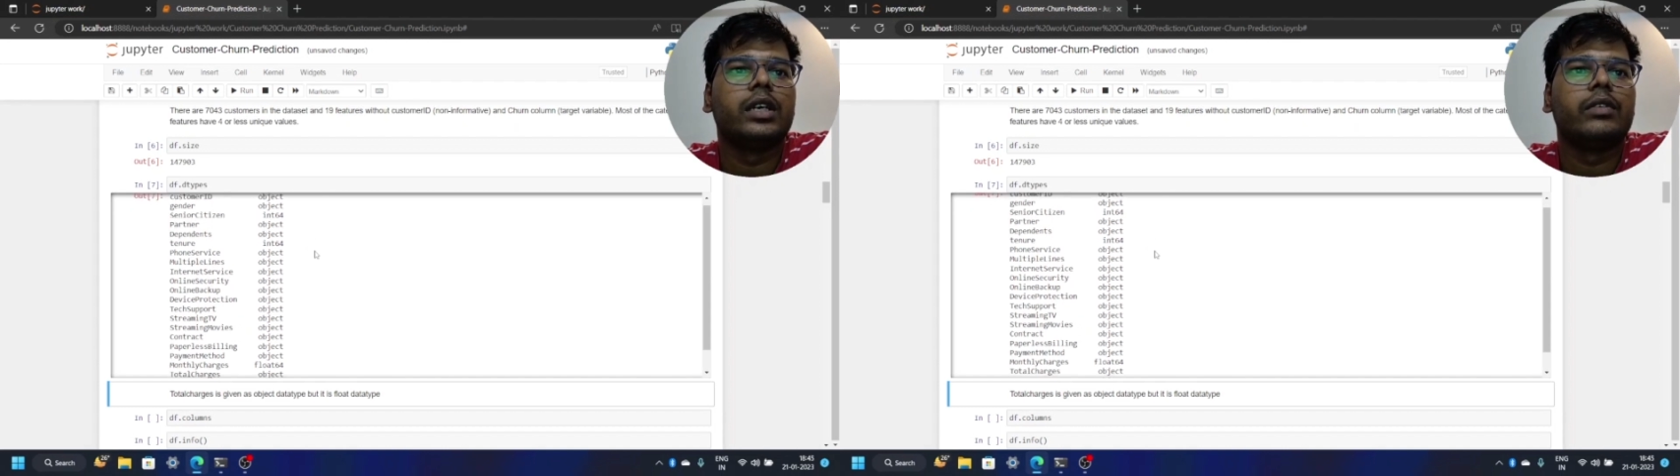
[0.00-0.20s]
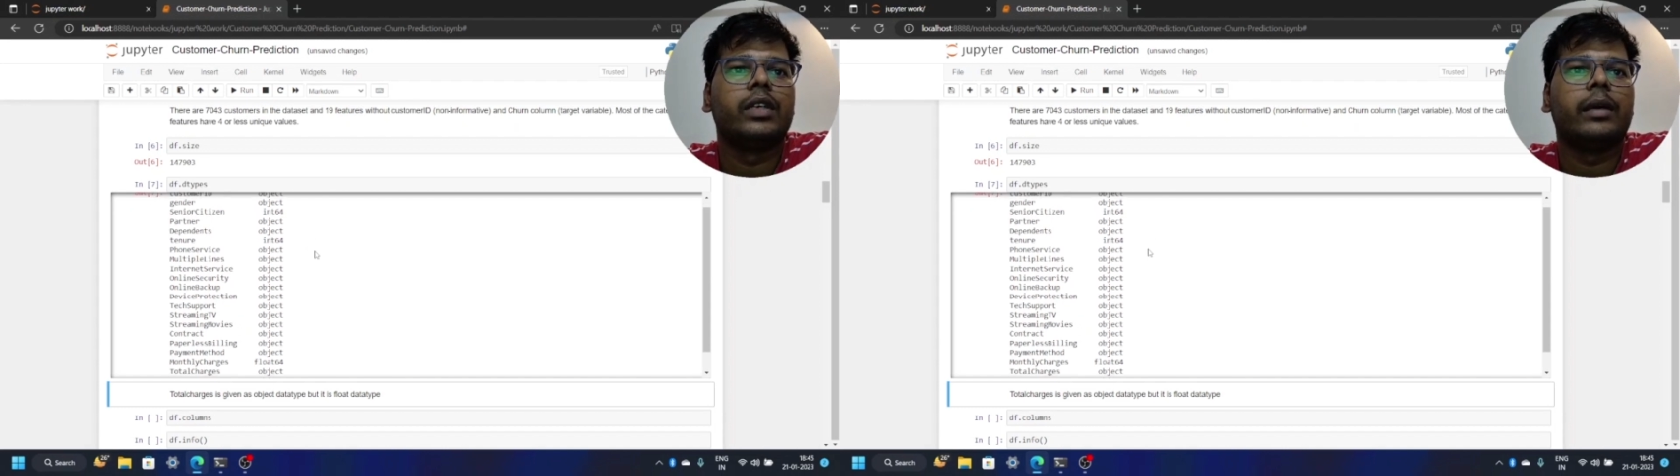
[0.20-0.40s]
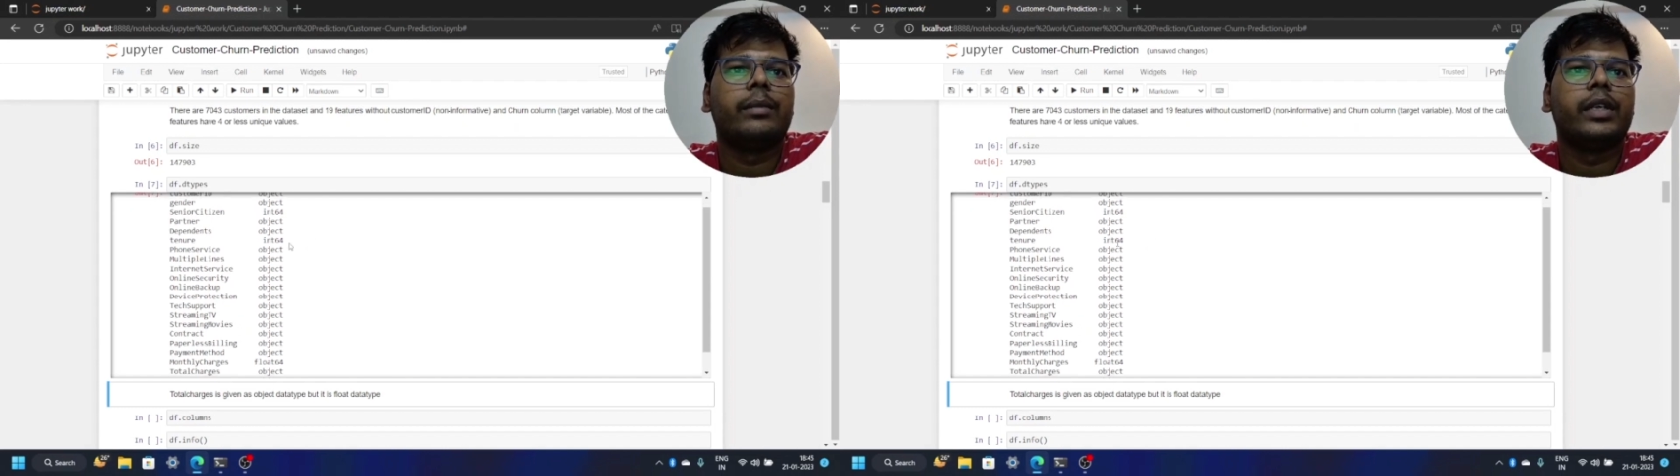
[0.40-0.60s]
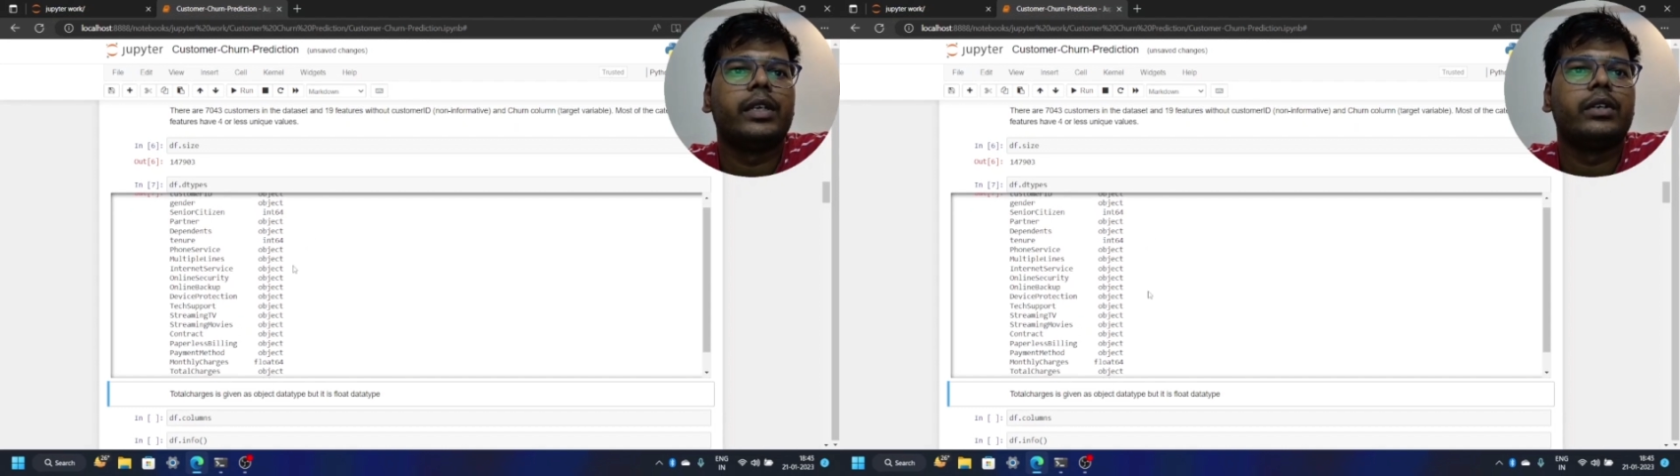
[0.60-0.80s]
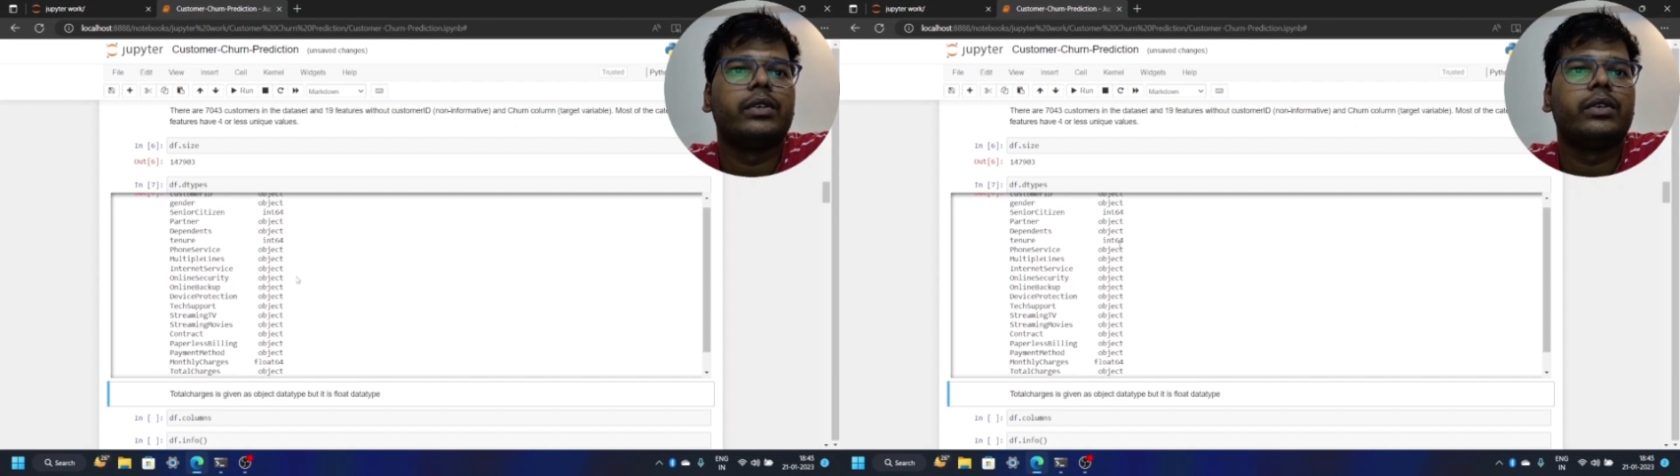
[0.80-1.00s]
we have
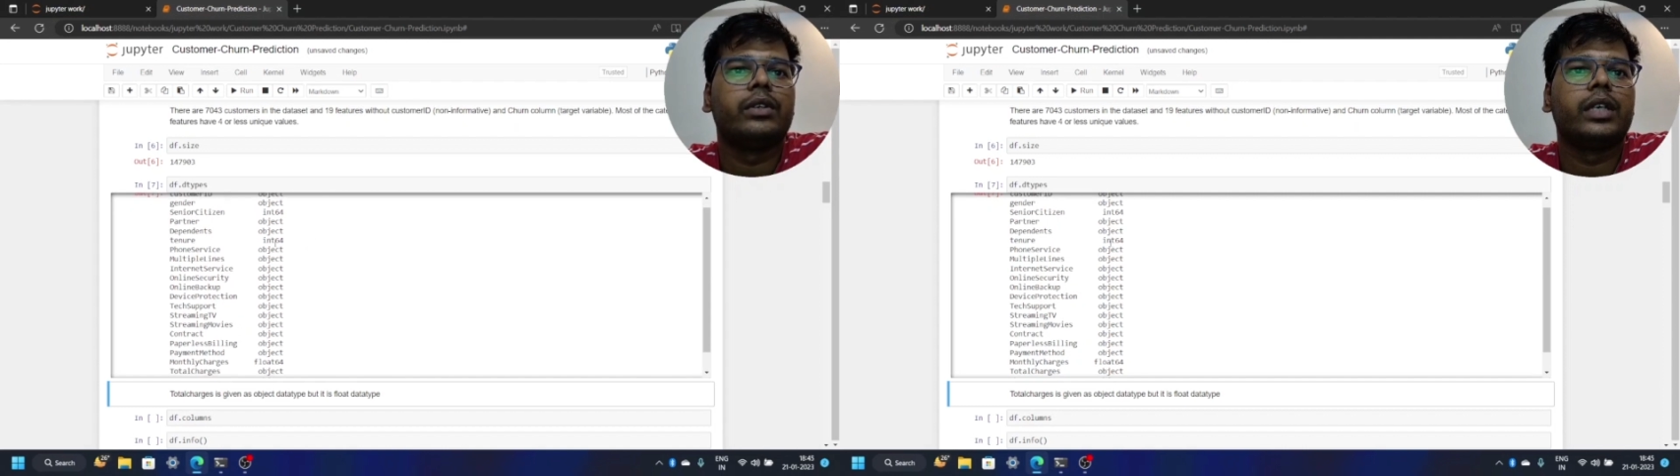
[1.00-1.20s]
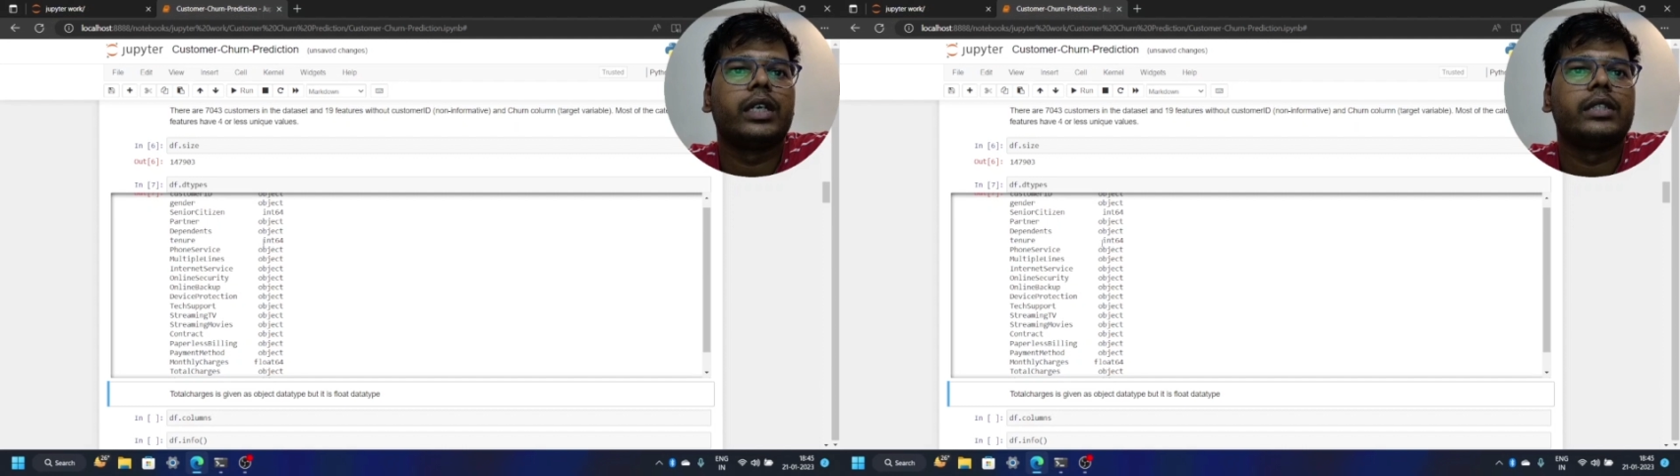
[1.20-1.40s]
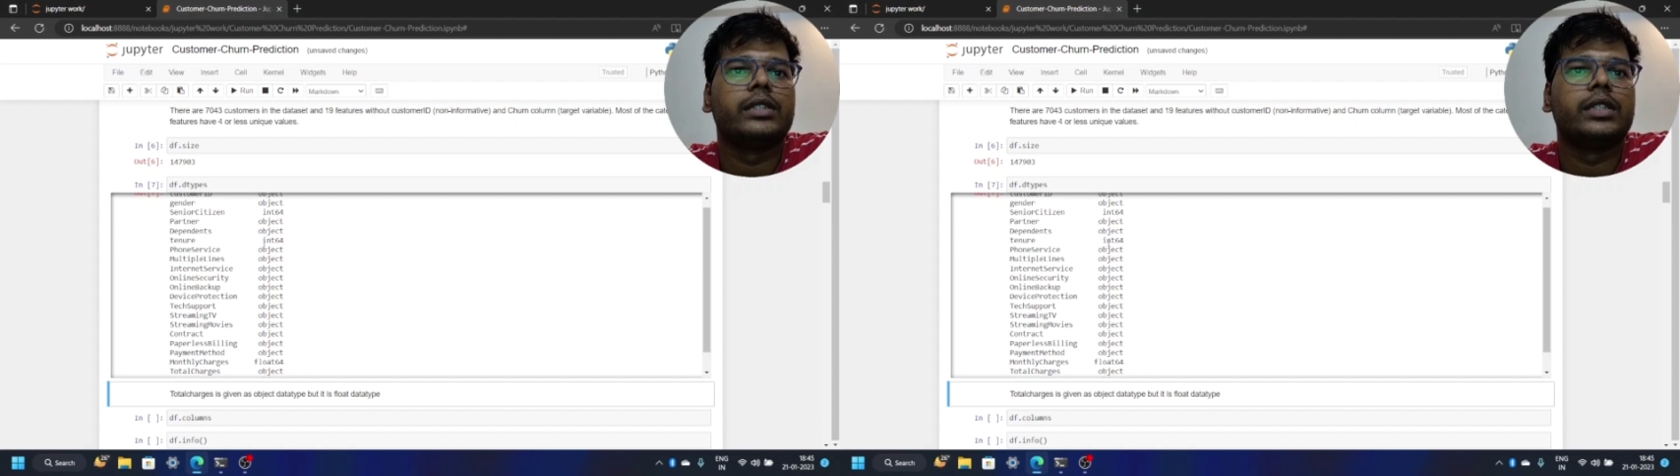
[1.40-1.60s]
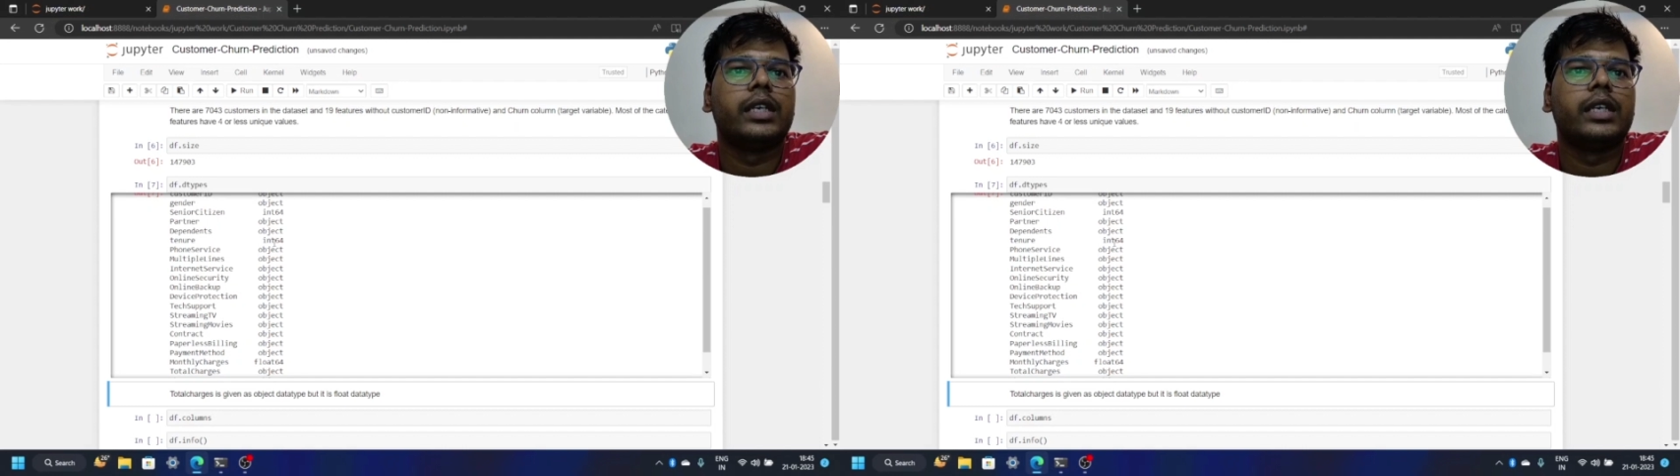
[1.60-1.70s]
tenure as